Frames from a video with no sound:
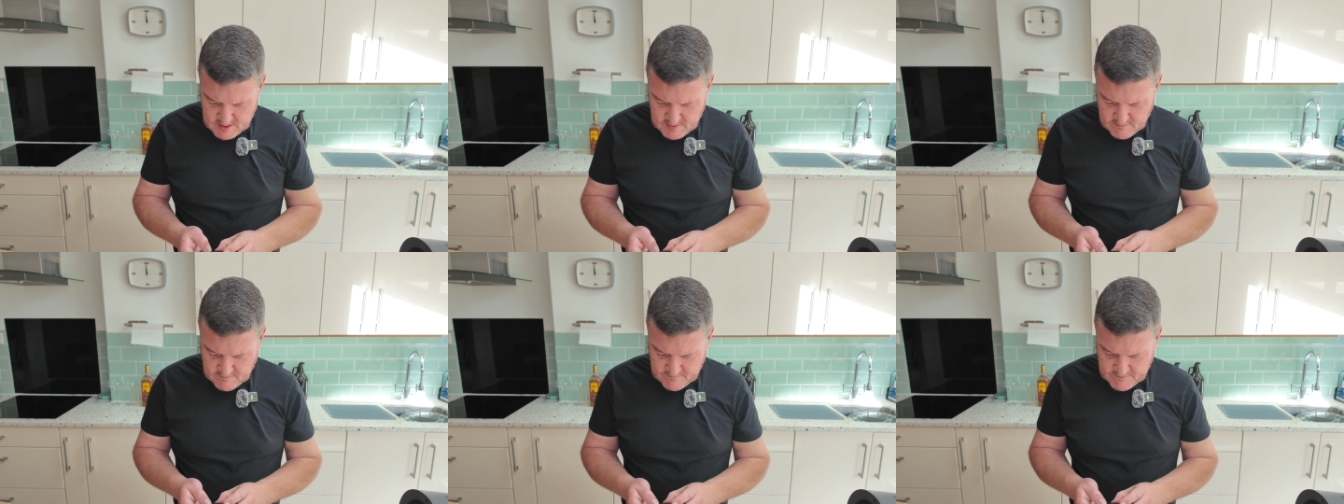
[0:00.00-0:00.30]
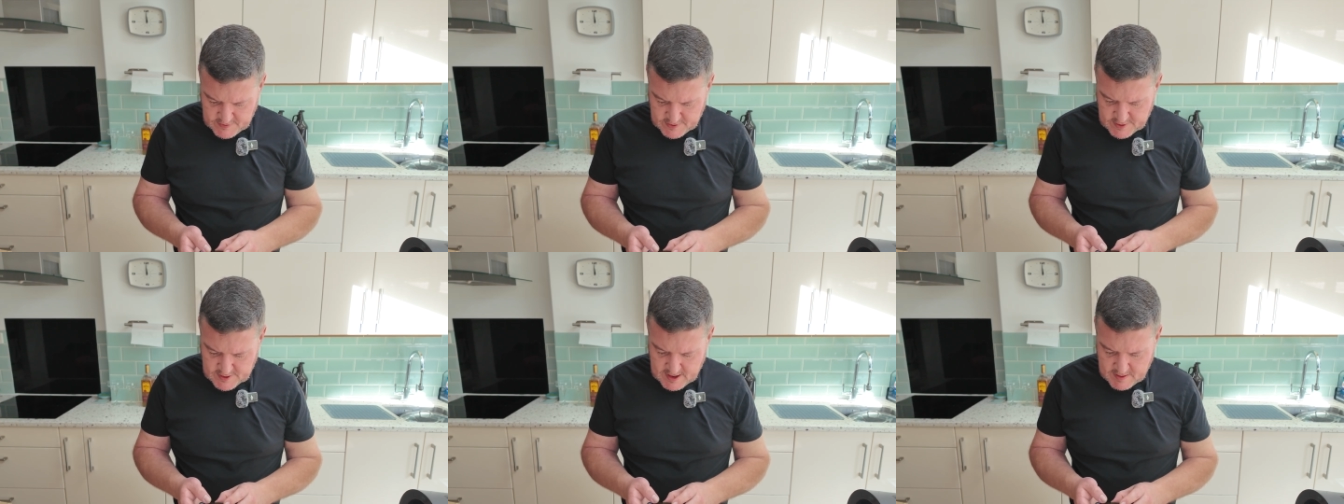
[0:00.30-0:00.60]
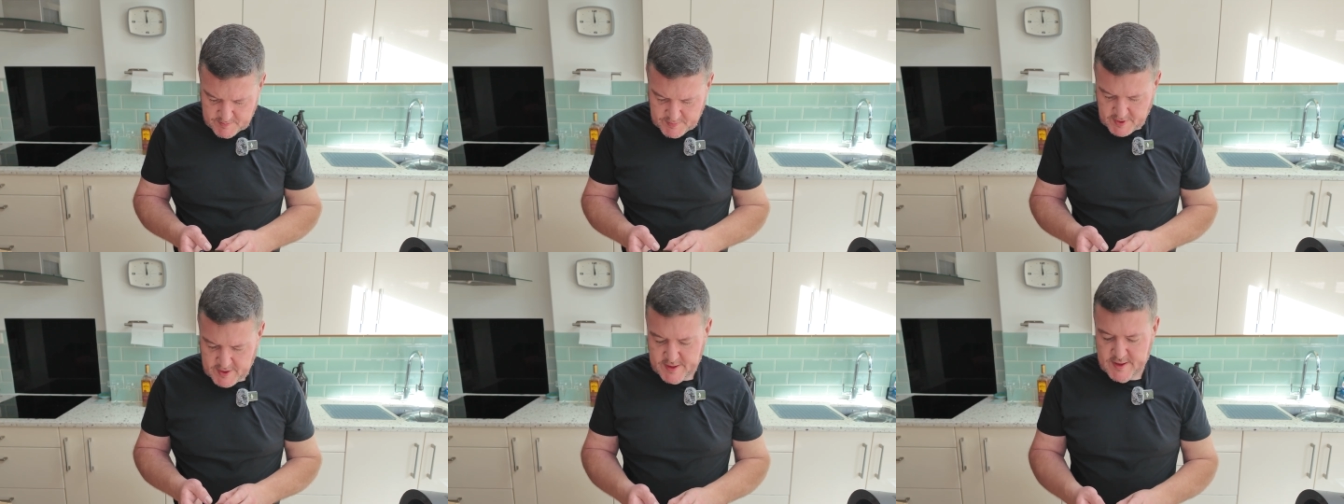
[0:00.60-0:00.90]
for
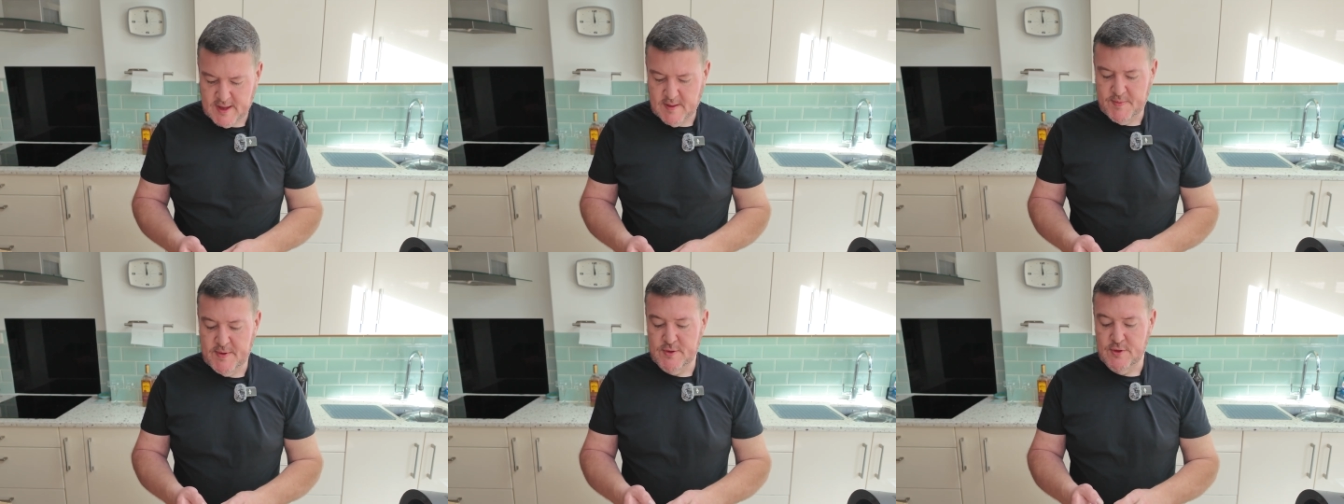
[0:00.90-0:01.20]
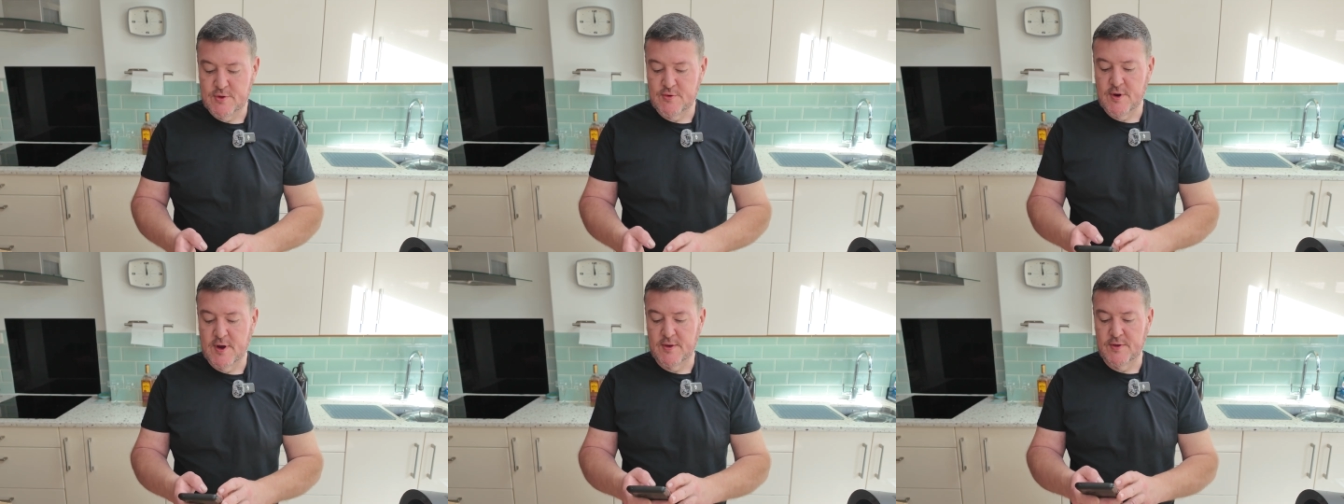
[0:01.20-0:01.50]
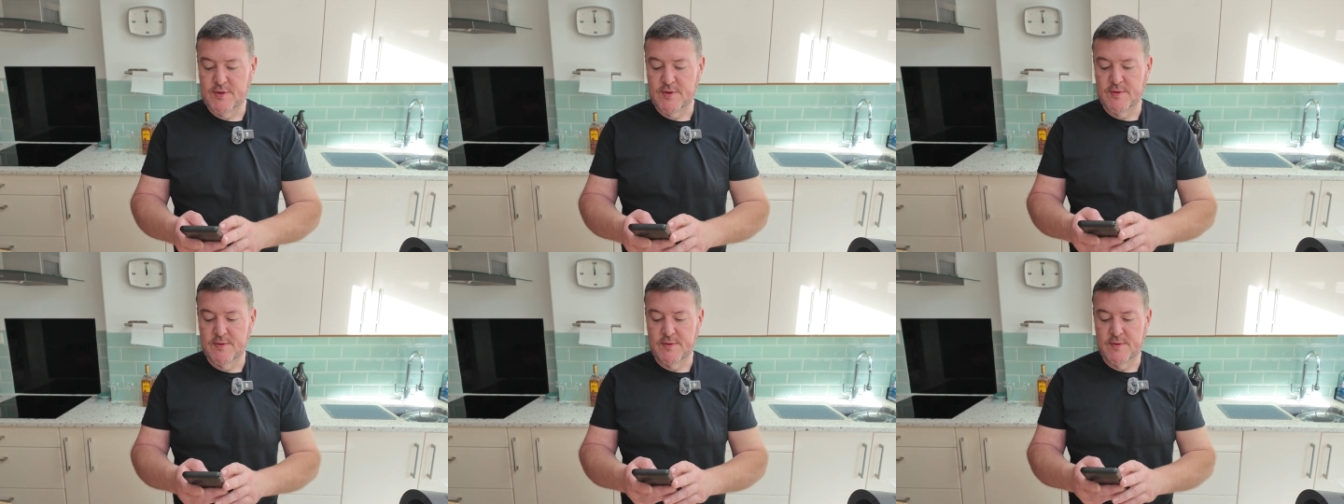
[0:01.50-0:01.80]
step-by-step
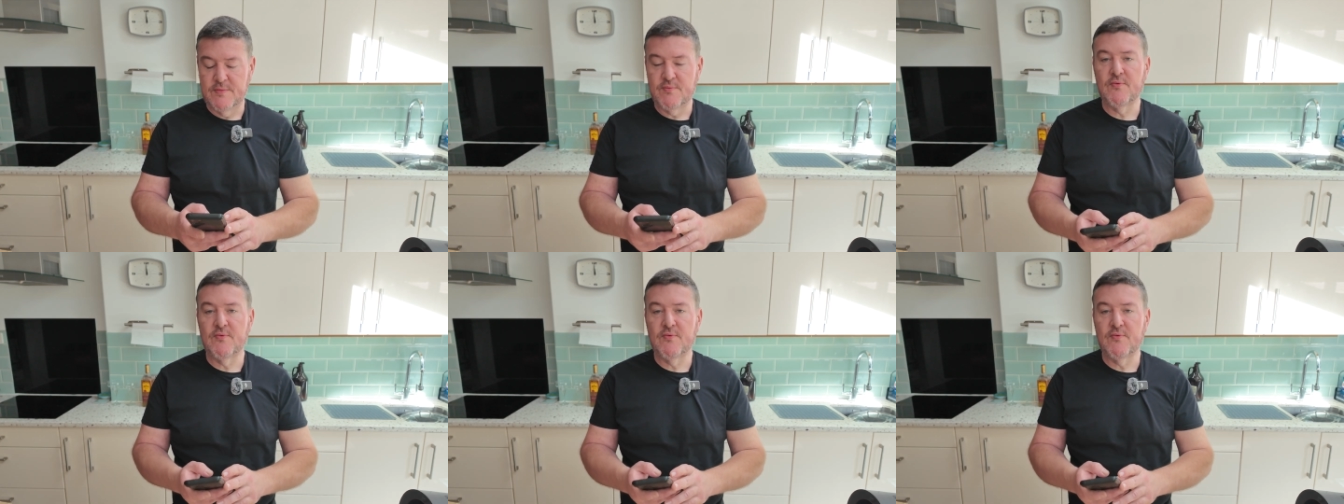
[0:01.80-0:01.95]
instructions.